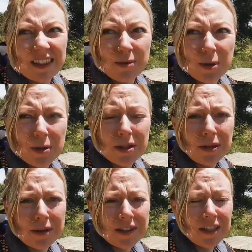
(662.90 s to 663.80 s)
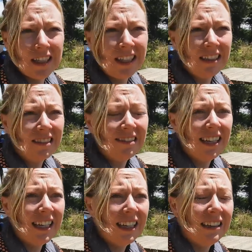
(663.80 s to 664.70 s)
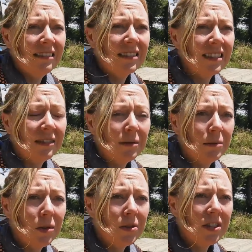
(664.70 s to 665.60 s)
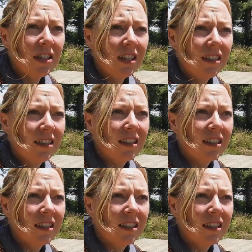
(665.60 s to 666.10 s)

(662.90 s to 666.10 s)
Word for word: like a roller coaster right now of emotion.